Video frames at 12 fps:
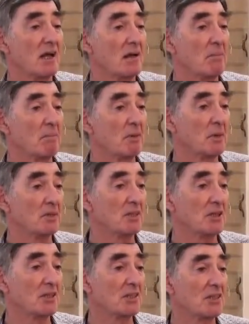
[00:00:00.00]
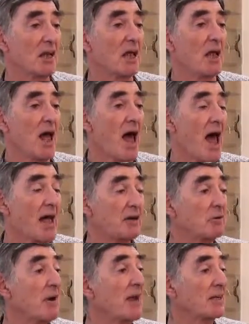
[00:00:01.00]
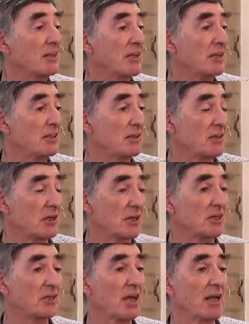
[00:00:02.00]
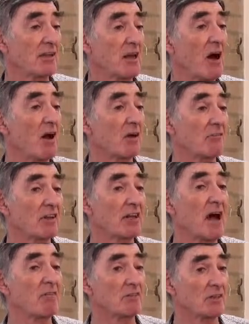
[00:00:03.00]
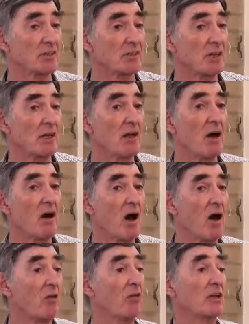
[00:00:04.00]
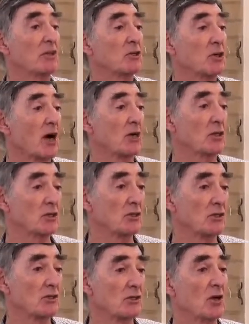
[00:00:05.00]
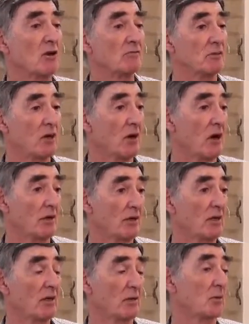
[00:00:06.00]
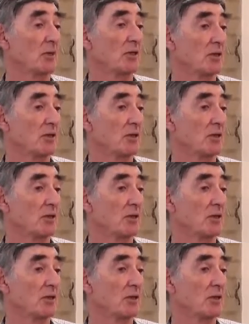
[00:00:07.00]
Moses had erected to contain the Ark of the Covenant on the instructions of God, according